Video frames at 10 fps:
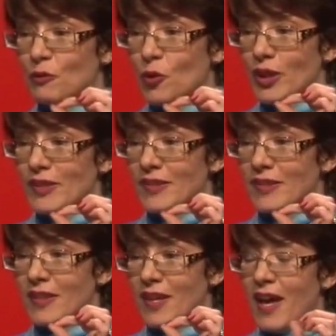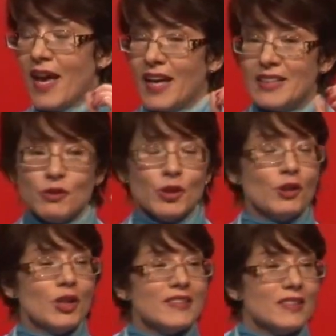voice. And if you
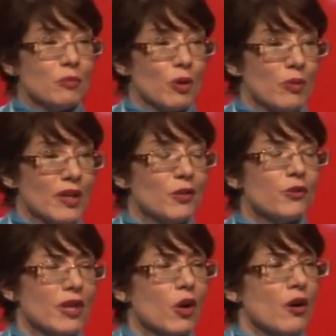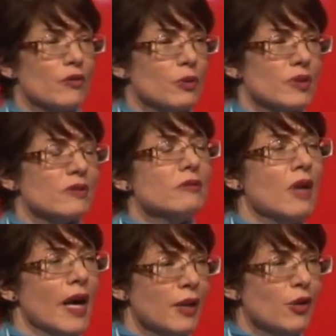don't listen properly, you'll think afterwards, oh,
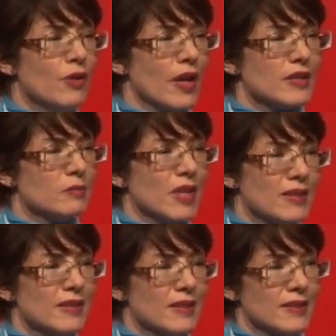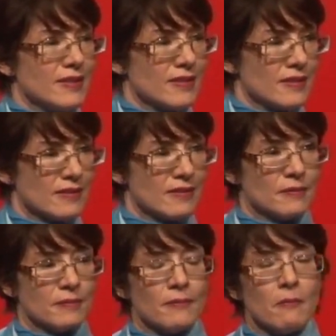I knew that, but I didn't listen.
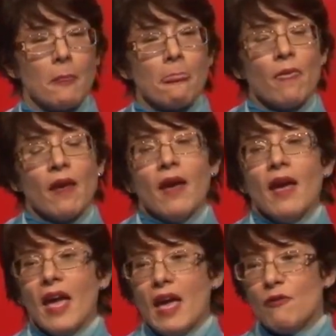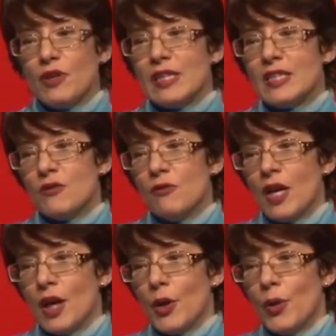Effortless
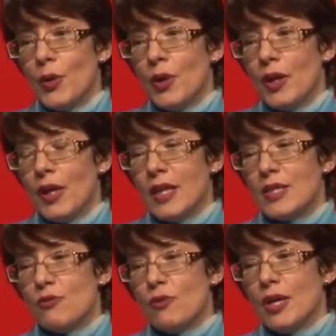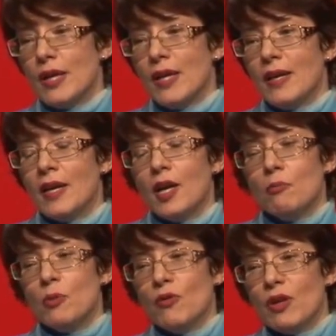flow is really
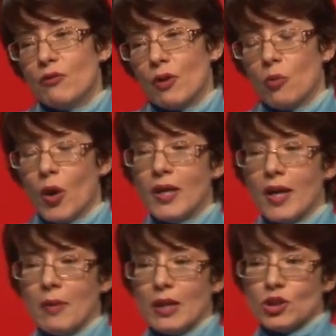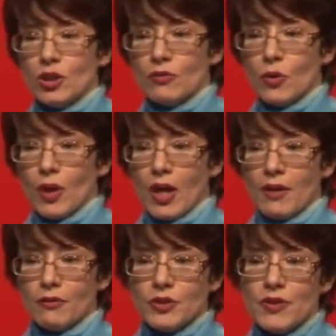moving from one dimension of your
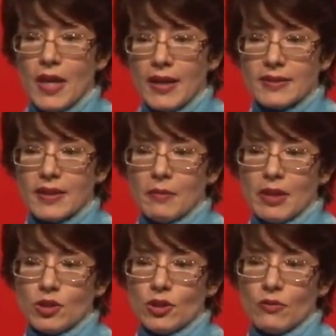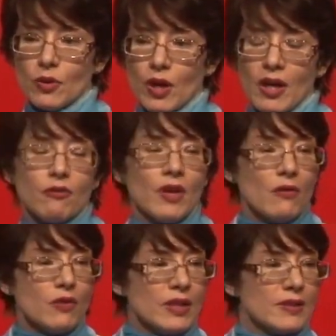life to the next dimension of your life
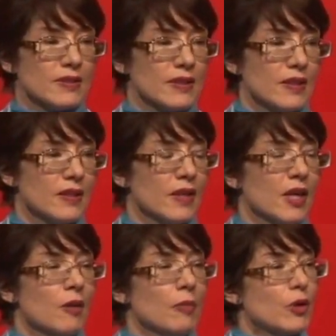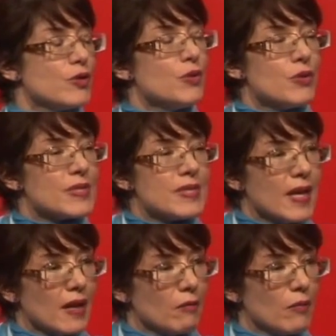effortlessly, because you're the
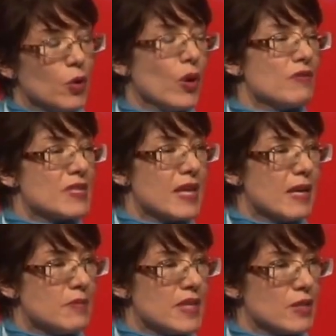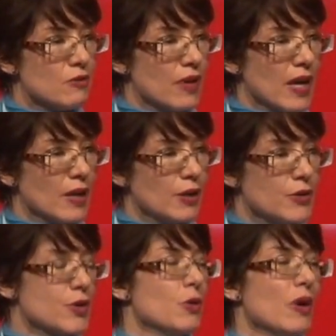same. You have the same set of
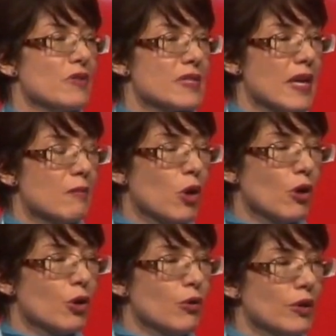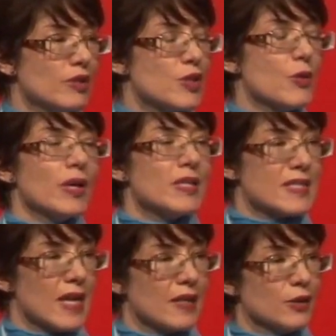values. You have the same congruence. You
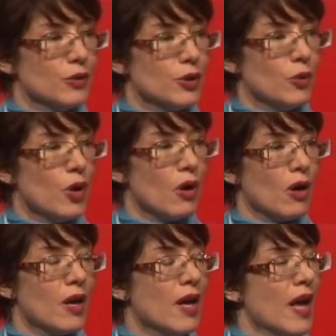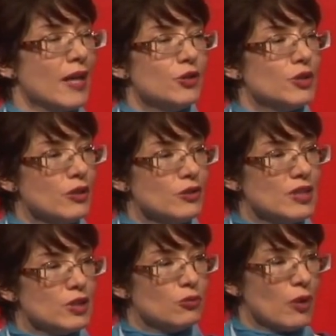understand who you are. And you don't
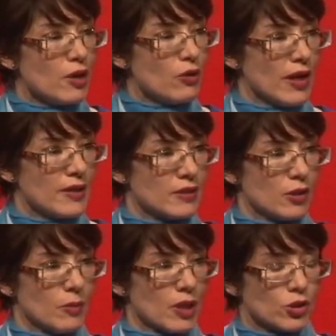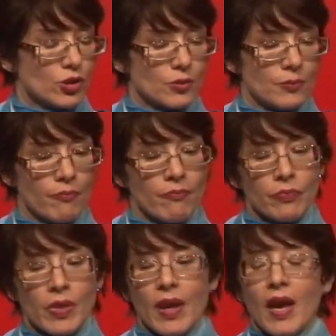need to regulate so much.
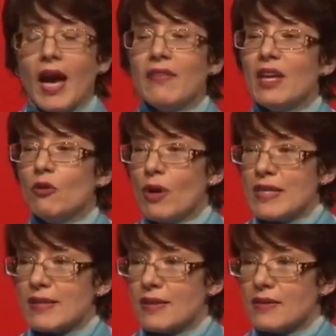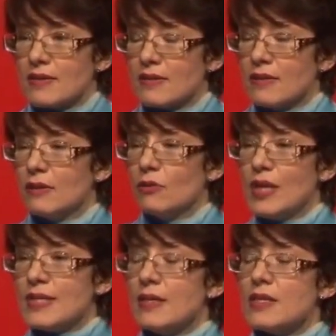And then resonance.
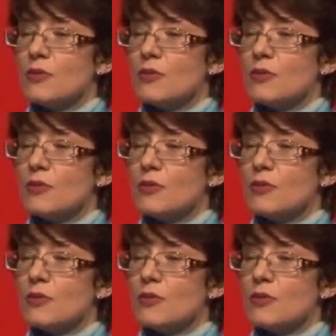Resonance